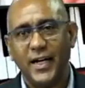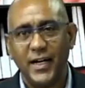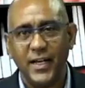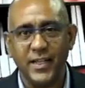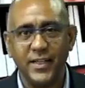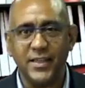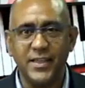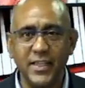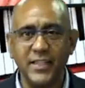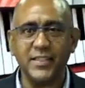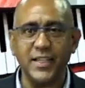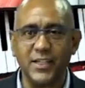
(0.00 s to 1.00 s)
in this
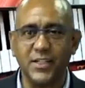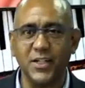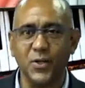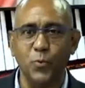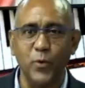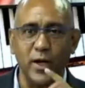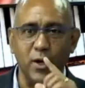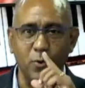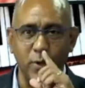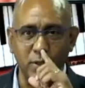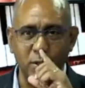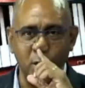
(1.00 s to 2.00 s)
section, we are
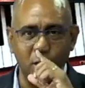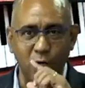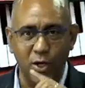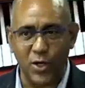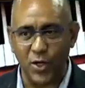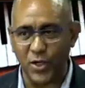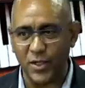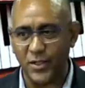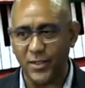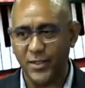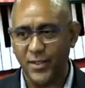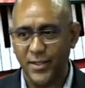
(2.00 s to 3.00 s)
going to learn
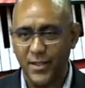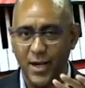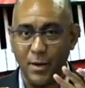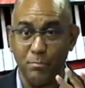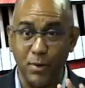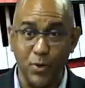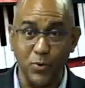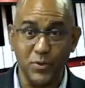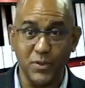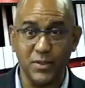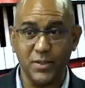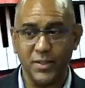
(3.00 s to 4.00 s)

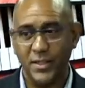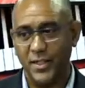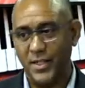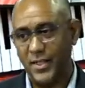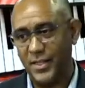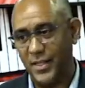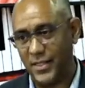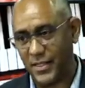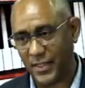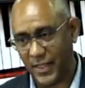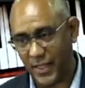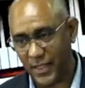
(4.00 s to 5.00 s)
about the
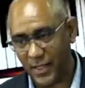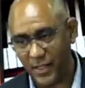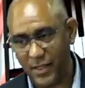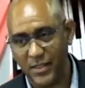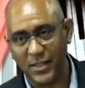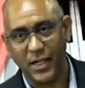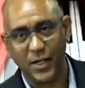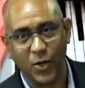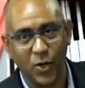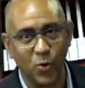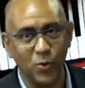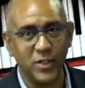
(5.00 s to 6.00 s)
scales and
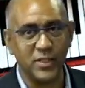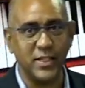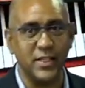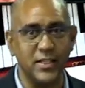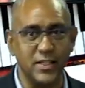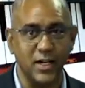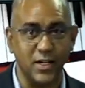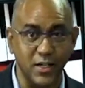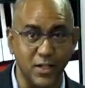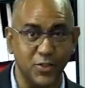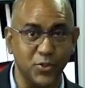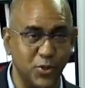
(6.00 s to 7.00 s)
how the scales are
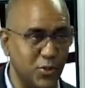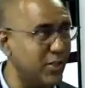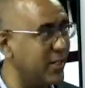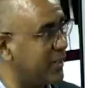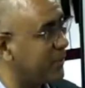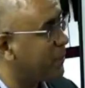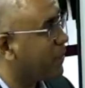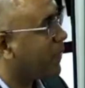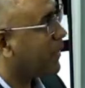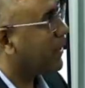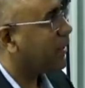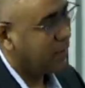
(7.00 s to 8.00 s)
constructed.
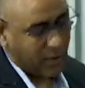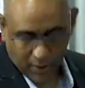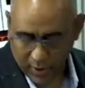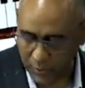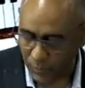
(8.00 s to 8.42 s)
Now,